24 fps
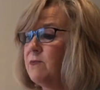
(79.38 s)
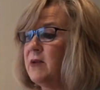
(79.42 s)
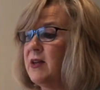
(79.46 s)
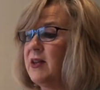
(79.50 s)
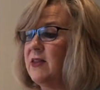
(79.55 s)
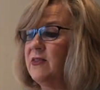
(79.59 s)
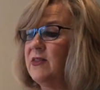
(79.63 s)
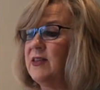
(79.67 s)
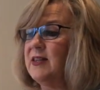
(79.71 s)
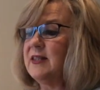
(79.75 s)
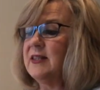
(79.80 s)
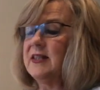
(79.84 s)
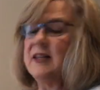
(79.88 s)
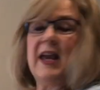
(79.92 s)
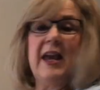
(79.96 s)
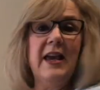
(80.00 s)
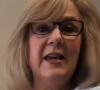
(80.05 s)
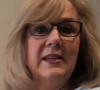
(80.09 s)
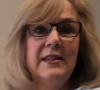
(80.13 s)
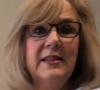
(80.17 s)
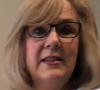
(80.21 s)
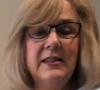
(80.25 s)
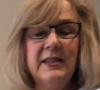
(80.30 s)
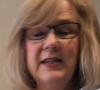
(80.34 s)
In this
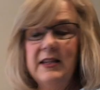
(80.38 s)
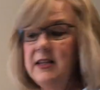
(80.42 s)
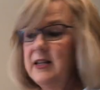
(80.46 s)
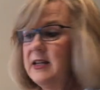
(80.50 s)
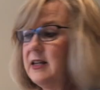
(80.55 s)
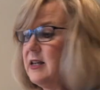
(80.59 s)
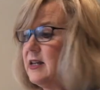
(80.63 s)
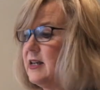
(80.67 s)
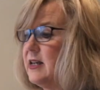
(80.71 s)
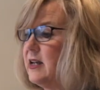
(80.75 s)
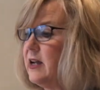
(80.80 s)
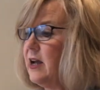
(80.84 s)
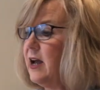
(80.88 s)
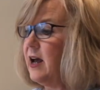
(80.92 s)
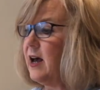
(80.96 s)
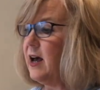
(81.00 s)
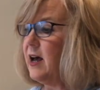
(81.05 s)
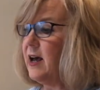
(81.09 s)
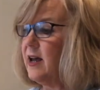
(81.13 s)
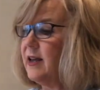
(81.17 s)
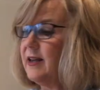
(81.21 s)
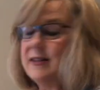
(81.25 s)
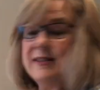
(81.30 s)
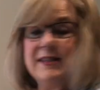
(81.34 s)
case,
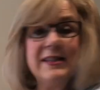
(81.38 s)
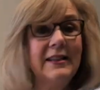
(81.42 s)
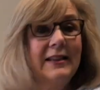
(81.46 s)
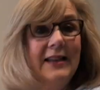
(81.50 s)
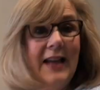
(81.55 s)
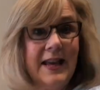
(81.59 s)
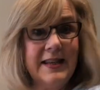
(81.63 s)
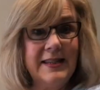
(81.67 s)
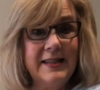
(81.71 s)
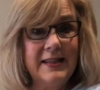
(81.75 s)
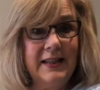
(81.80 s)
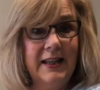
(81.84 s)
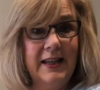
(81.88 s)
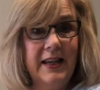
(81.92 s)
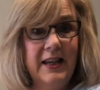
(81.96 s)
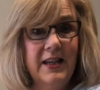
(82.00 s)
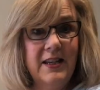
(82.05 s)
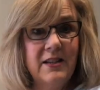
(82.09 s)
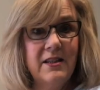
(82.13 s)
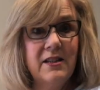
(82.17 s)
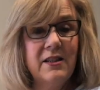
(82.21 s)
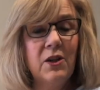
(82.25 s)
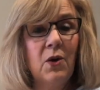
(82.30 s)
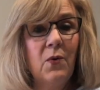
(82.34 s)
it's Leslie,
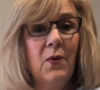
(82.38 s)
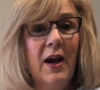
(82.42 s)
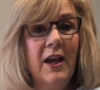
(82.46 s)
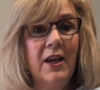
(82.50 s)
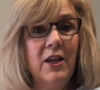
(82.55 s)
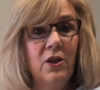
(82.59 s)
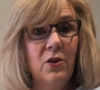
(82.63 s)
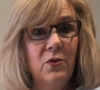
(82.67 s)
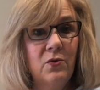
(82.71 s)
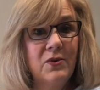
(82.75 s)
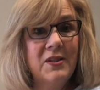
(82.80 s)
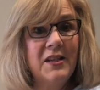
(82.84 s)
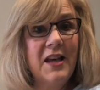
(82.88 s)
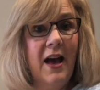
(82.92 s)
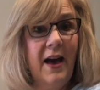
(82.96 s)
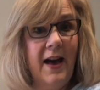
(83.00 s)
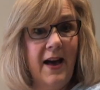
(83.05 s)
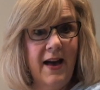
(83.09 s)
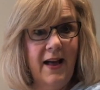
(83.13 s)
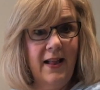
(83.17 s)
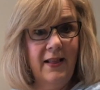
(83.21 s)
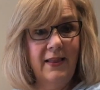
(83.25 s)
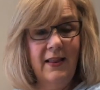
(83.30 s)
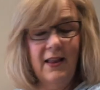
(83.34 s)
so I use
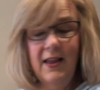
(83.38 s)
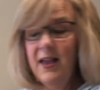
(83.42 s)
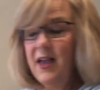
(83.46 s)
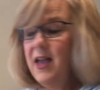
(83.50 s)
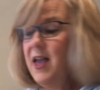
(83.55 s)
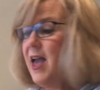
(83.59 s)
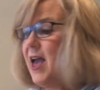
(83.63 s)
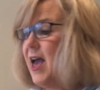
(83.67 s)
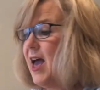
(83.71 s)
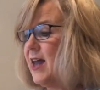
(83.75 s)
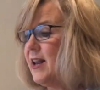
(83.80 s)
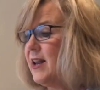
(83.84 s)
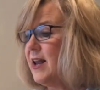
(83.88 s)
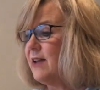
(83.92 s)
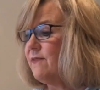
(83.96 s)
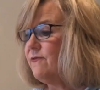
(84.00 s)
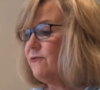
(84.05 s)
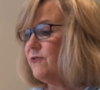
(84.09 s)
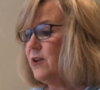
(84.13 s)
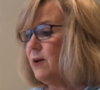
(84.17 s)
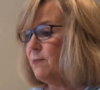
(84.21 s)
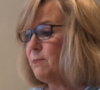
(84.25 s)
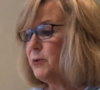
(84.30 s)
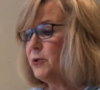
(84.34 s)
L, and I've
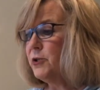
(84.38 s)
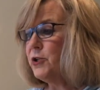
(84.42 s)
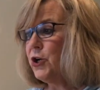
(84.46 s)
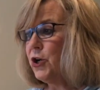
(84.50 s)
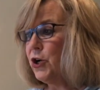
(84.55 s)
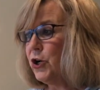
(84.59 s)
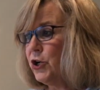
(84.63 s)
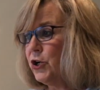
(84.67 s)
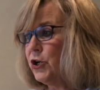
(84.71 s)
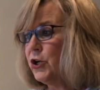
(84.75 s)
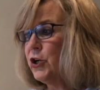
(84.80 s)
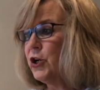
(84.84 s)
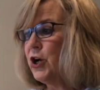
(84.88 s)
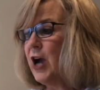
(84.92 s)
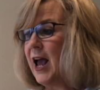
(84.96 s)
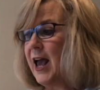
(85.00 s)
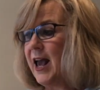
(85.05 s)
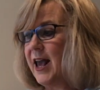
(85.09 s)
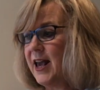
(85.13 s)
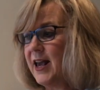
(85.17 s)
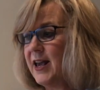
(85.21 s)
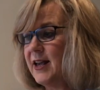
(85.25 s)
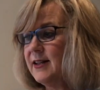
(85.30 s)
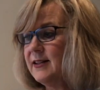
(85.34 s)
numbered her
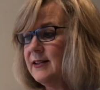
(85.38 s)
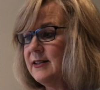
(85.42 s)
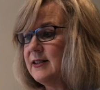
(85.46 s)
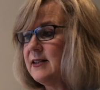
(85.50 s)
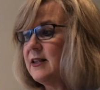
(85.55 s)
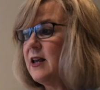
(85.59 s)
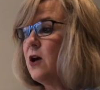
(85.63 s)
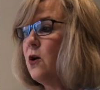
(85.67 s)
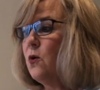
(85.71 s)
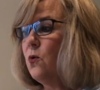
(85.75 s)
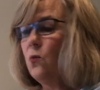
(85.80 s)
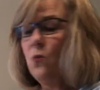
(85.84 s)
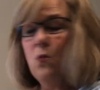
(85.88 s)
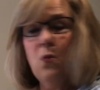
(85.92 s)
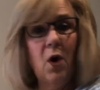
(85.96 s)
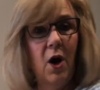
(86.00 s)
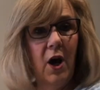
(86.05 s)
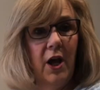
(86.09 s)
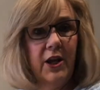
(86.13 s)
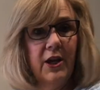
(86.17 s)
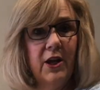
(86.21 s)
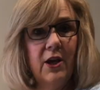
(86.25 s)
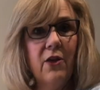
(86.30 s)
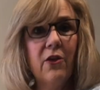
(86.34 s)
eggs
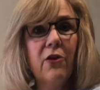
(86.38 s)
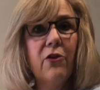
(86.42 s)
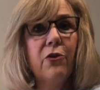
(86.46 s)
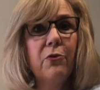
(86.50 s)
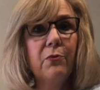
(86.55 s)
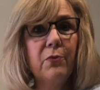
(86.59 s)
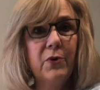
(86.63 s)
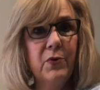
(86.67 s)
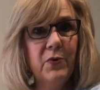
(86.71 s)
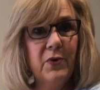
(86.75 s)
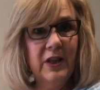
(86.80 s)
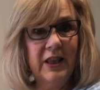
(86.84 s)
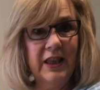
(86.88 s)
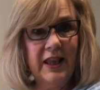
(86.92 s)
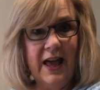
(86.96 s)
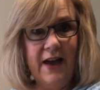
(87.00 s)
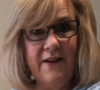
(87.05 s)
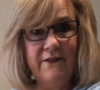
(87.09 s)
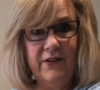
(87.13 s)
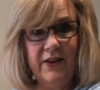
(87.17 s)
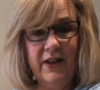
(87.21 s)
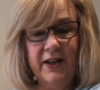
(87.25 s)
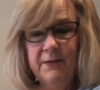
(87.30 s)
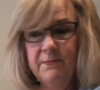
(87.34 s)
1 through
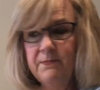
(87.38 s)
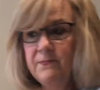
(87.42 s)
11.